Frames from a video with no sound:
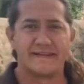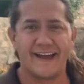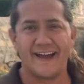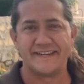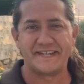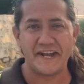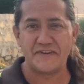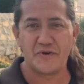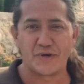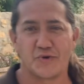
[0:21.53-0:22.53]
guys how you
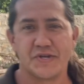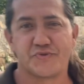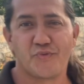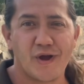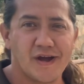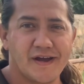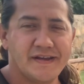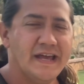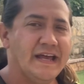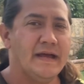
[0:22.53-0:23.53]
doing chris rod
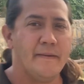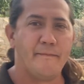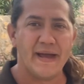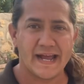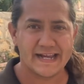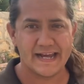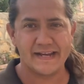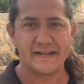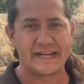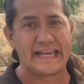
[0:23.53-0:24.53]
back at
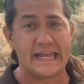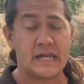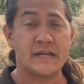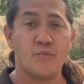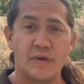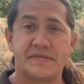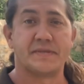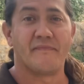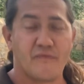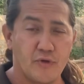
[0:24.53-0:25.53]
it again with
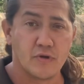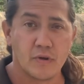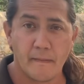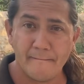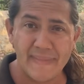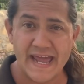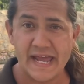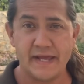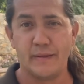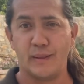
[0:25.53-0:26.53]
some further
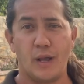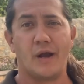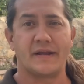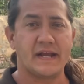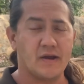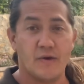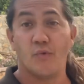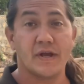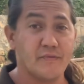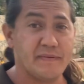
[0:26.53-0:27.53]
may lawn care and
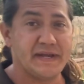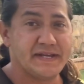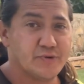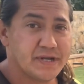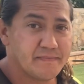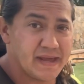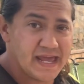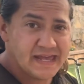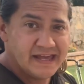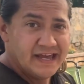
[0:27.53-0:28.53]
what could we be doing in
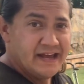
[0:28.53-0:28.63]
may